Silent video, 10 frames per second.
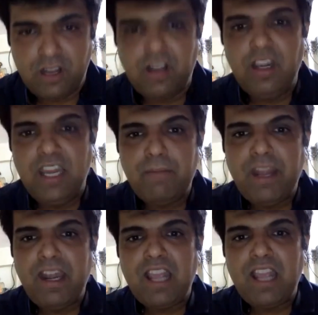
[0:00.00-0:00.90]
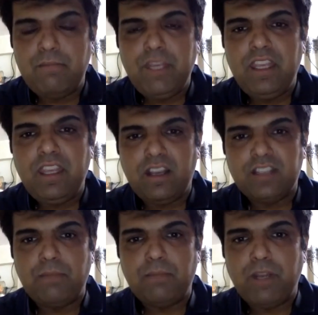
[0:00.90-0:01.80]
a layman like me, a
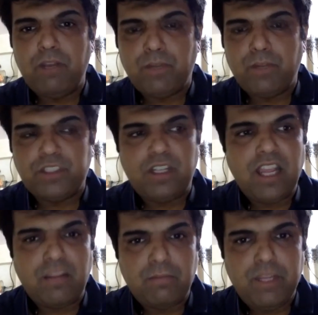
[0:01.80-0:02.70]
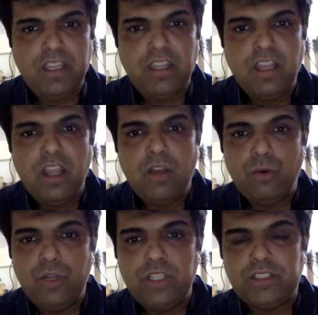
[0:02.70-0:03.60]
simple person like me,
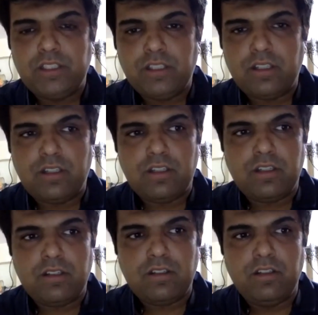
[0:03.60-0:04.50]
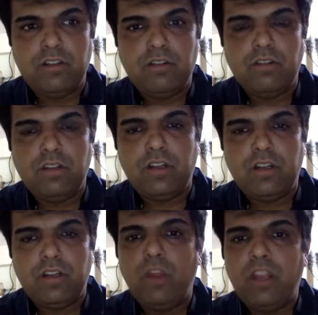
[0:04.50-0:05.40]
who is,
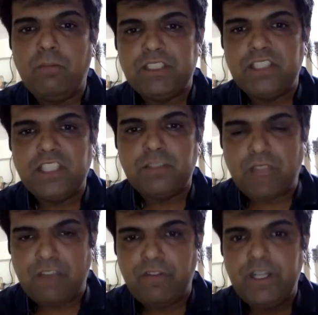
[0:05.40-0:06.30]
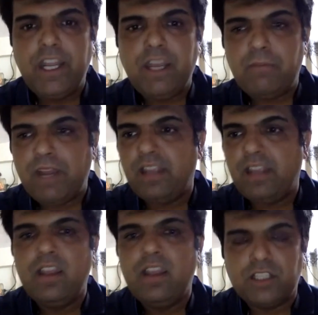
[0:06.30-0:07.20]
doing business every day by
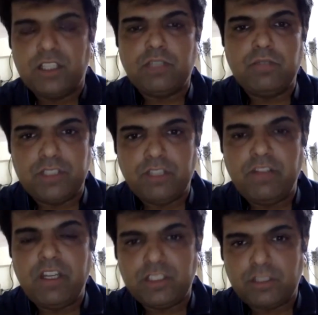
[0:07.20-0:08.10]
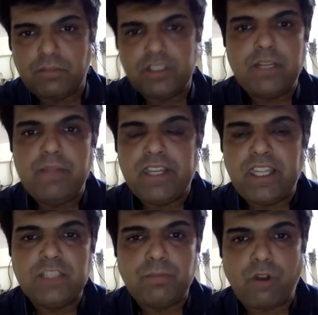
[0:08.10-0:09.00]
serving customers and
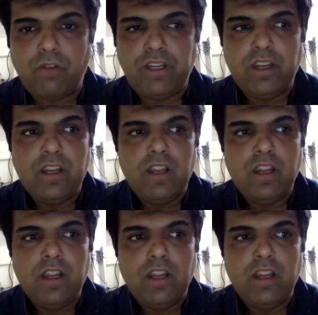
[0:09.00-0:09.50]
making his profit.